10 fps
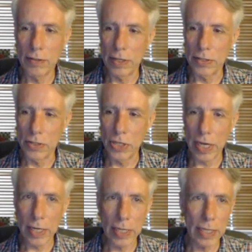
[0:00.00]
There's a
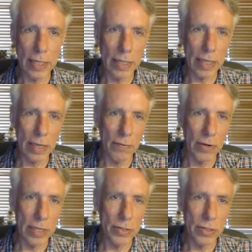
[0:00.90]
check king
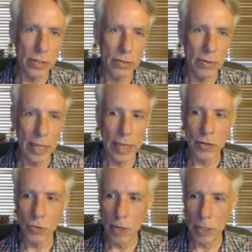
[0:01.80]
runs to uh,
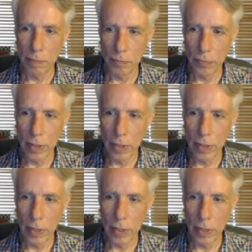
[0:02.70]
h1,